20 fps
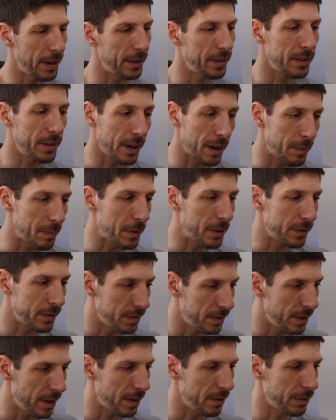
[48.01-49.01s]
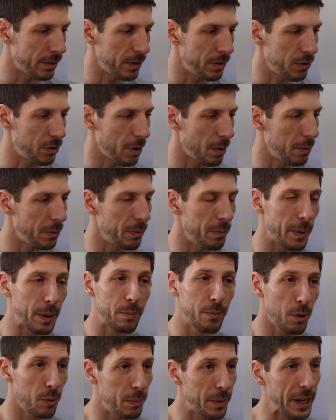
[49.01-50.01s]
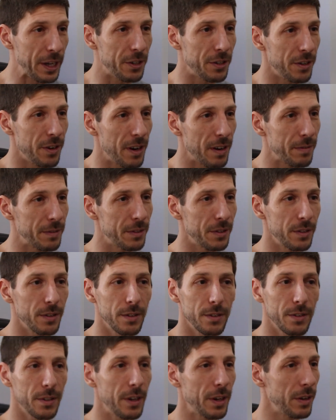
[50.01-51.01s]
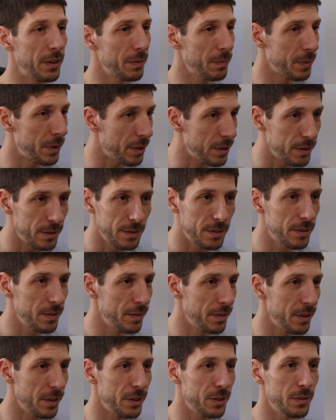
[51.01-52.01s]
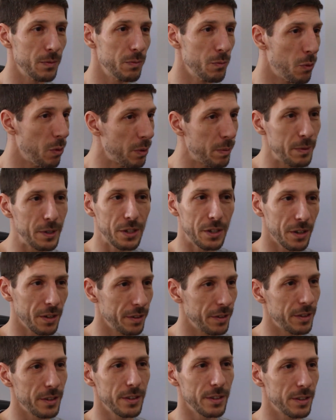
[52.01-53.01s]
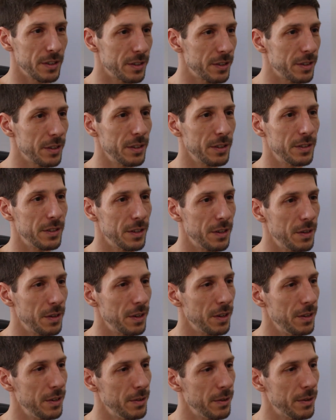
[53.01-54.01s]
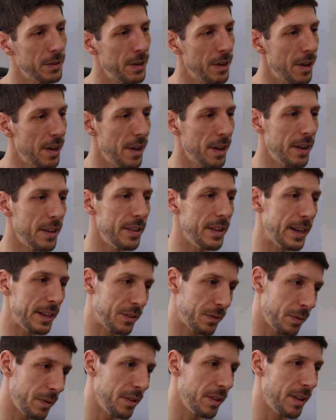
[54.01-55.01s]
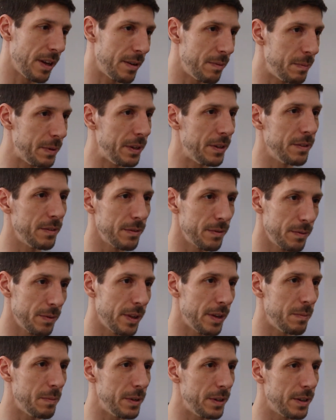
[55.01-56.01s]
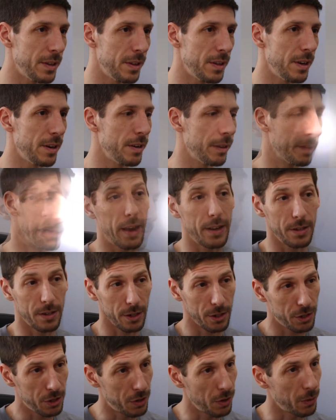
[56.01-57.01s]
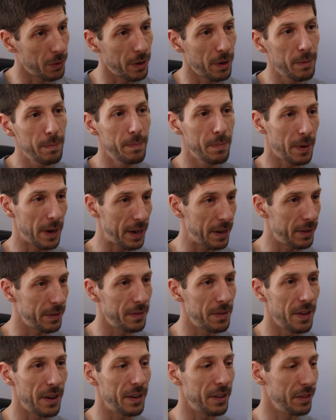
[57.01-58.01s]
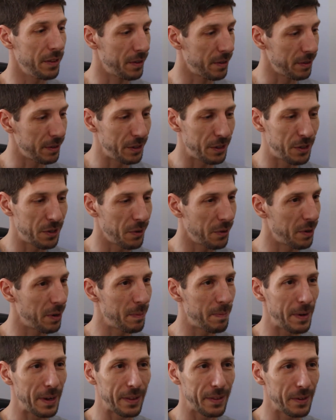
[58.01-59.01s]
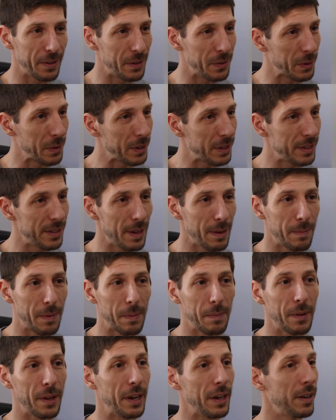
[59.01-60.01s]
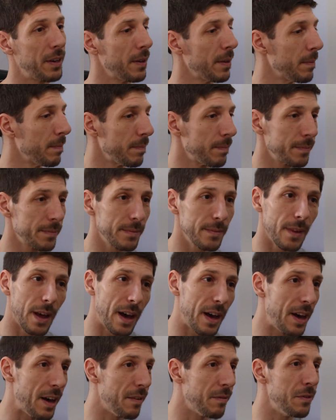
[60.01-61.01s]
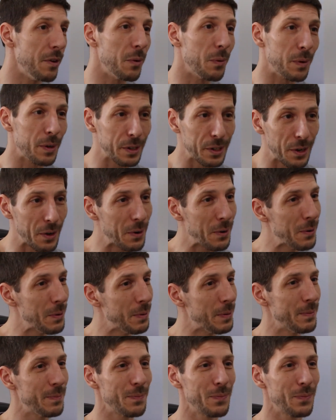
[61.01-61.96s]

At the time, I was in trouble. My probation officer was like, "There's warming shelters. There's things that you can do," and that's what led me to there. I just showed up. I literally showed up at their doorstep. I'm like, I have nowhere to go.